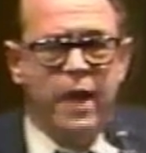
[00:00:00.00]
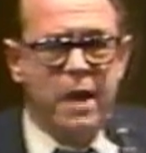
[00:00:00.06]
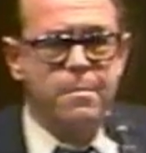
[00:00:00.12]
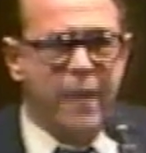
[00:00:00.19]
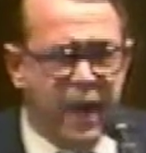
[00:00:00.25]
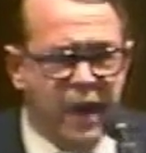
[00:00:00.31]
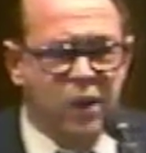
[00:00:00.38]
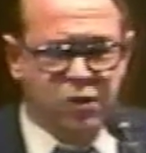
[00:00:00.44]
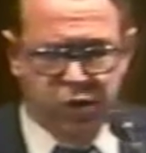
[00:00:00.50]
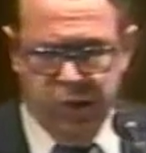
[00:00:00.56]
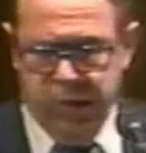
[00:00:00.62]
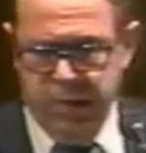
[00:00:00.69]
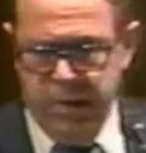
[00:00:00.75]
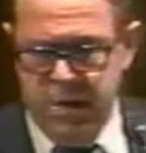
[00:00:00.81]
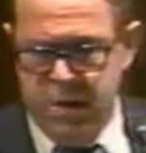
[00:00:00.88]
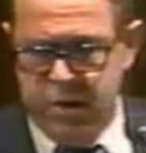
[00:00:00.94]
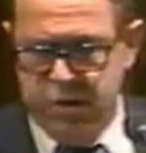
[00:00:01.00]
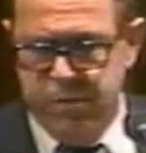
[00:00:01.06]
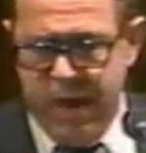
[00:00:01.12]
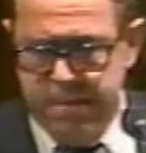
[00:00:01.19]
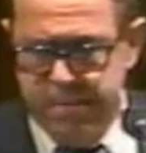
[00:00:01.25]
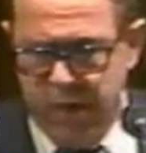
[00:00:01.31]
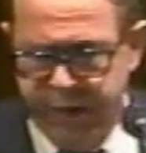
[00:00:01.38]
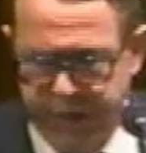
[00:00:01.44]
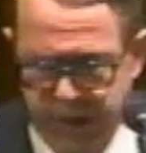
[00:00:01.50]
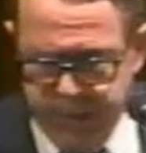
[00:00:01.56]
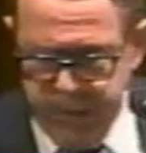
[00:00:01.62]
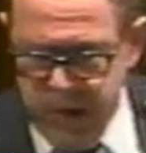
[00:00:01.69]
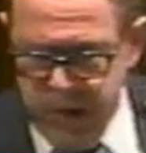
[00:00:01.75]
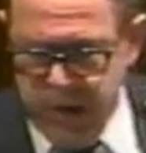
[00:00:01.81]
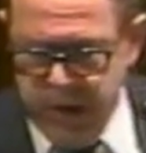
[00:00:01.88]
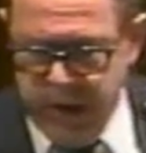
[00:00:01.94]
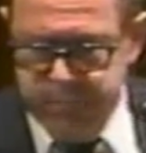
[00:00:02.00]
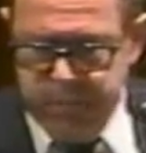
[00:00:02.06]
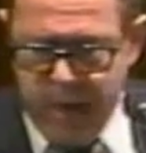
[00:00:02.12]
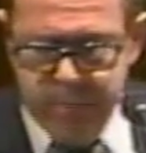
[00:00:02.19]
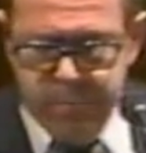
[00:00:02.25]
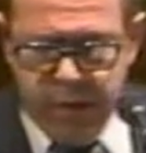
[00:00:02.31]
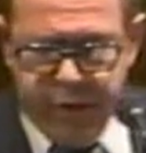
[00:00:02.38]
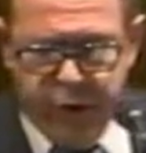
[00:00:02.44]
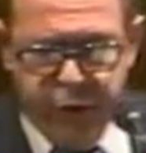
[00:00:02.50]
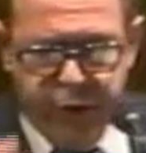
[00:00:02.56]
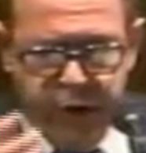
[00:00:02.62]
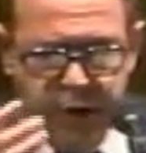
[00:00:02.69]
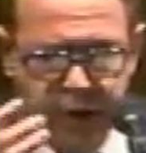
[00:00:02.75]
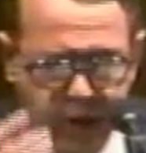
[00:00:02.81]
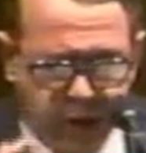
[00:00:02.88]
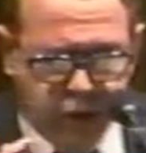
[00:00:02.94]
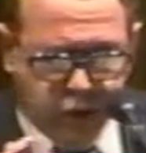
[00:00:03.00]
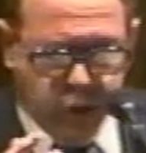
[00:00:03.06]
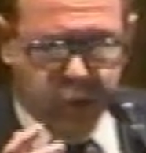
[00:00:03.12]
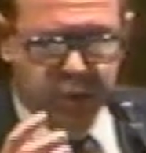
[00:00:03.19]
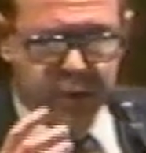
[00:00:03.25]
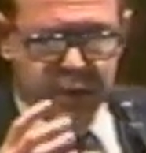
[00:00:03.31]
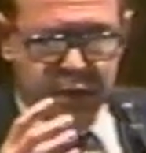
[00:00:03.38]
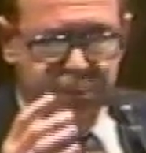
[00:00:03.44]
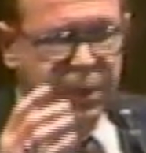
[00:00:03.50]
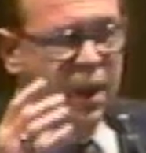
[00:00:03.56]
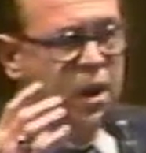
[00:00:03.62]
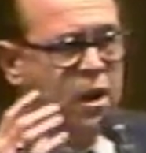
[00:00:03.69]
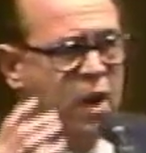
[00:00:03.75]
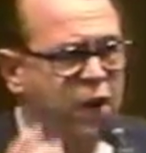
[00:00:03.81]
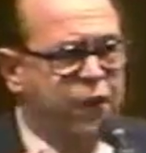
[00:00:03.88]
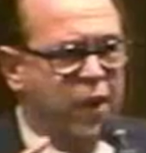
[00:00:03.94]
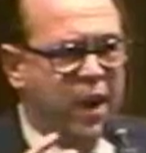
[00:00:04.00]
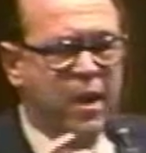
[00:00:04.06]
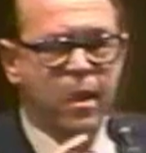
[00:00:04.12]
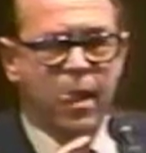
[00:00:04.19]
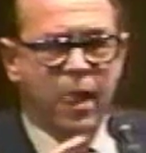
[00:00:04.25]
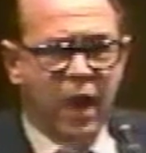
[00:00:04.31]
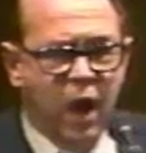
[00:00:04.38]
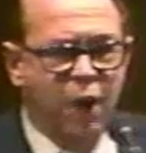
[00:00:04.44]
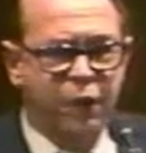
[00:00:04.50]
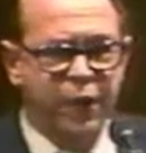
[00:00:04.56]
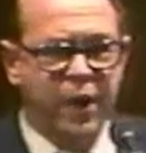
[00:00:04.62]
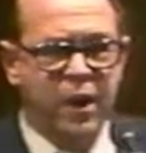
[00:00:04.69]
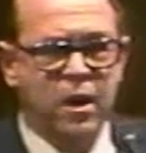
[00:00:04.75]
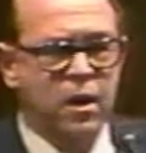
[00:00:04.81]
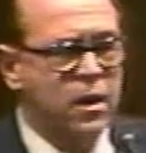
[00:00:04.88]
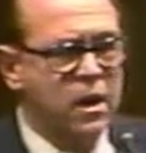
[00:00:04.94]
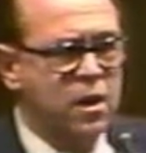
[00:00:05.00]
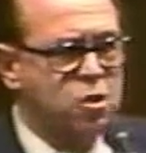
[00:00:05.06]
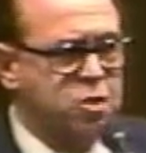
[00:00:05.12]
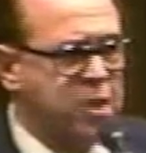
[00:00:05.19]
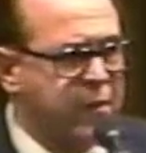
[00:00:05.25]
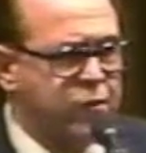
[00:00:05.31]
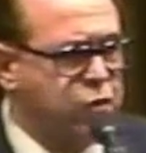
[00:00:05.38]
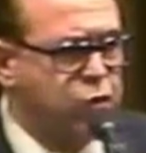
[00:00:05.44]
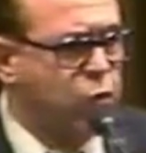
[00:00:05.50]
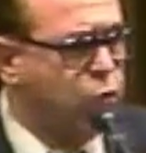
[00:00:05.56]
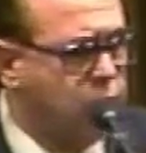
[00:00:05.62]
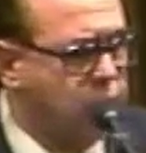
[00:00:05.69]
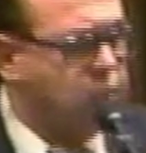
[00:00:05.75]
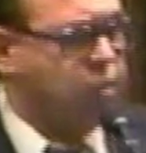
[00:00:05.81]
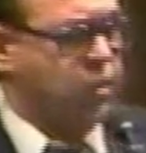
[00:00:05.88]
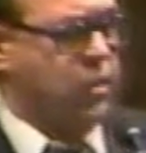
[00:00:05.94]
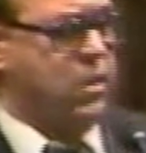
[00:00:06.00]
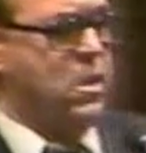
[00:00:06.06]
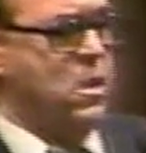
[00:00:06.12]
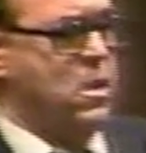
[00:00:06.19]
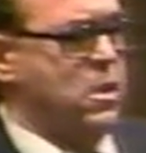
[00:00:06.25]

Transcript: named Hazel to my mother. And my mother reared Hazel to be a lovely, healthy little 7-year-old girl.